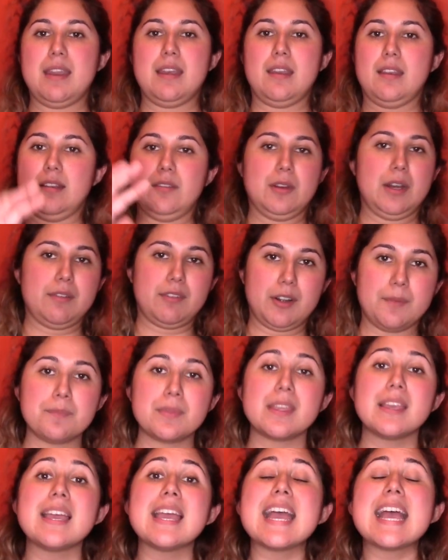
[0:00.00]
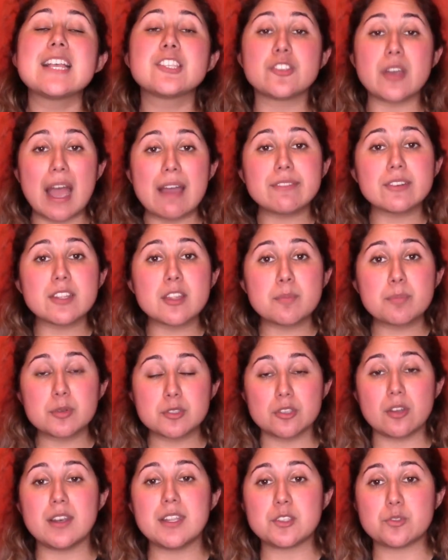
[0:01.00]
and whatever. So after the
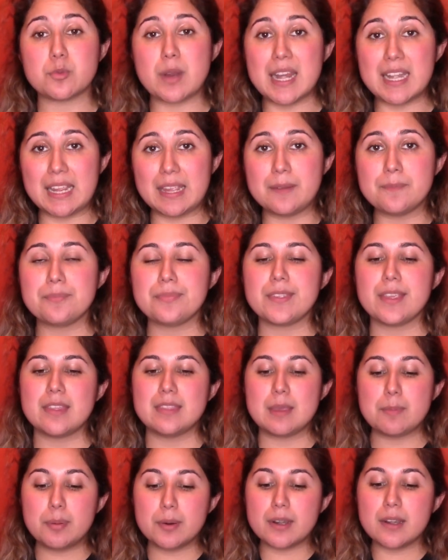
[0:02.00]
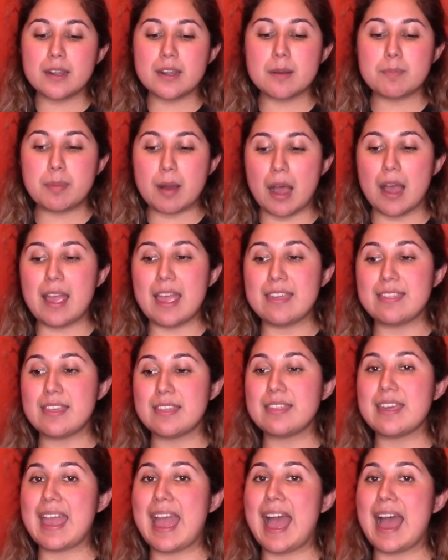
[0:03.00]
pozole is ready, they put it in a pot, and
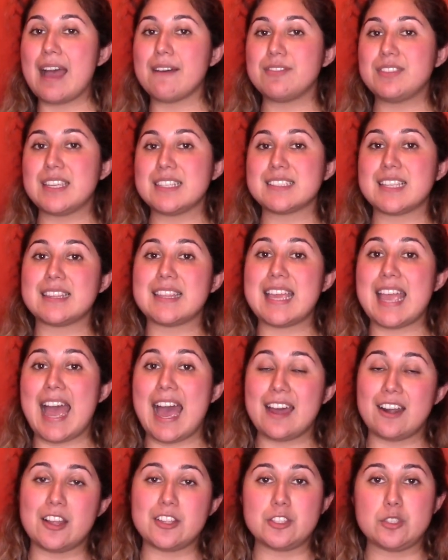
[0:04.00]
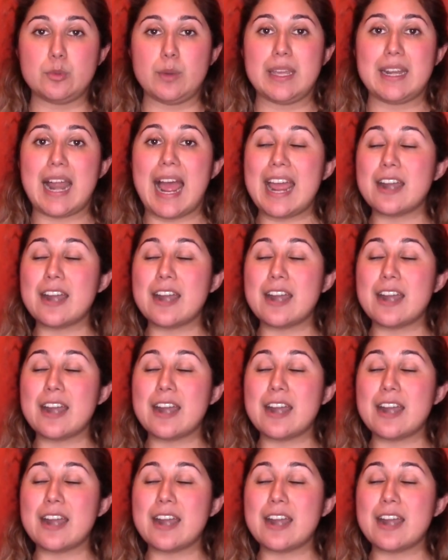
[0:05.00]
then they have things that they add onto it.